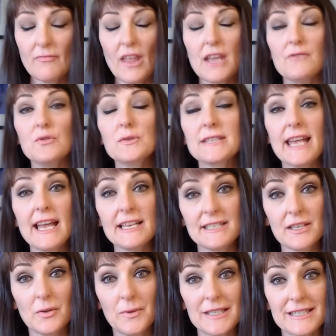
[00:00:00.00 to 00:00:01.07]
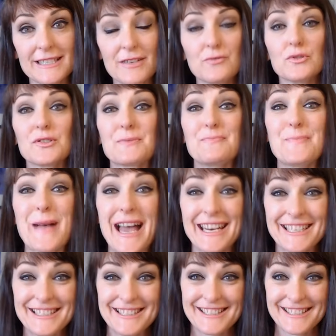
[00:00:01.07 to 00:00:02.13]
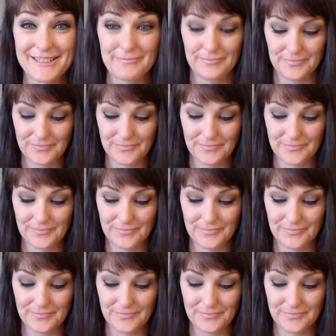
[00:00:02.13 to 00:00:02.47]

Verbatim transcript: He rules etiquette, he rules manners